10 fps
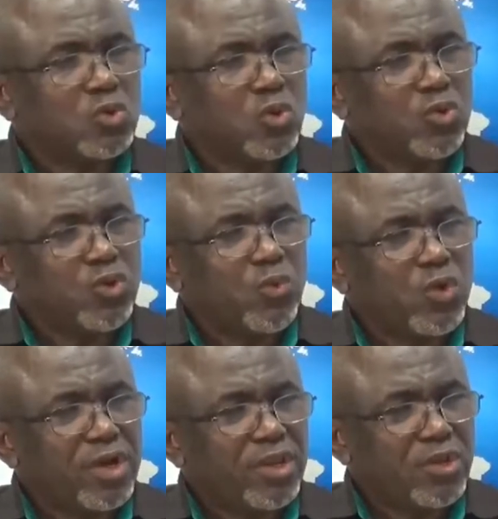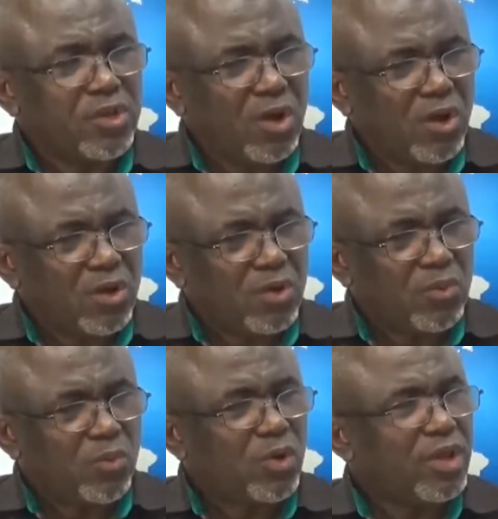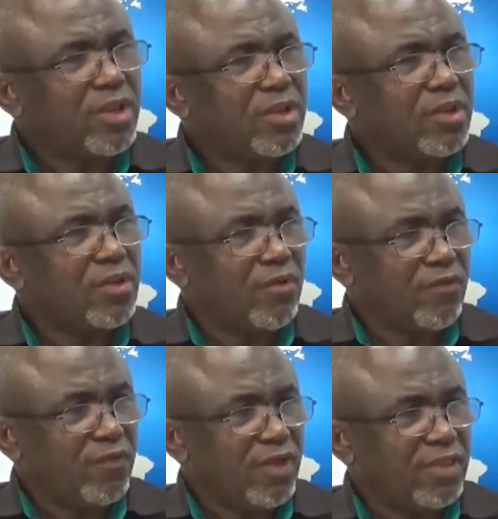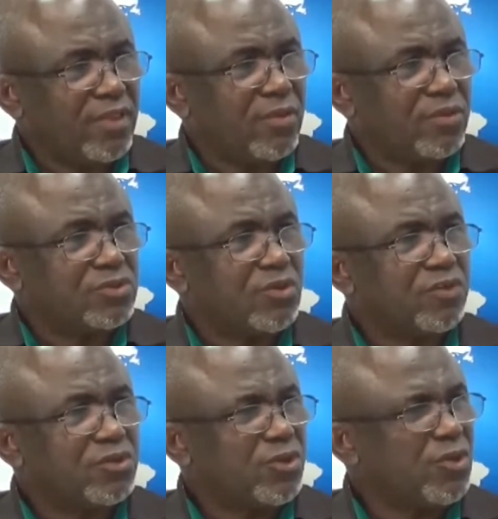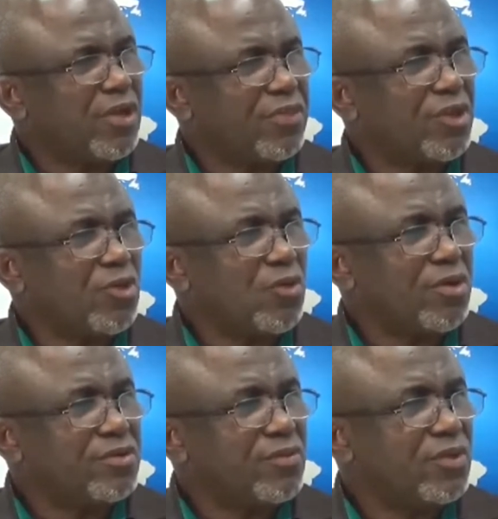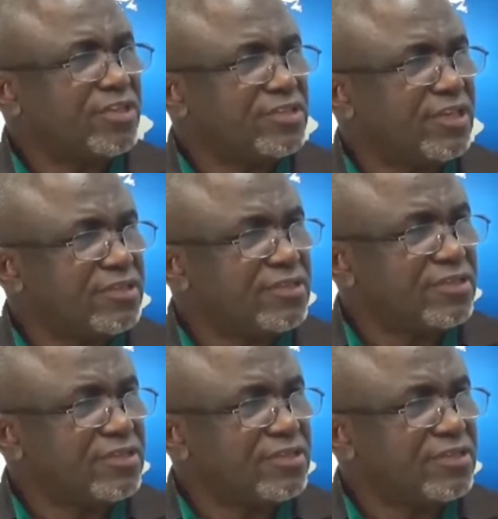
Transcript: So you were young when your father was overthrown. I think you were, what, 6?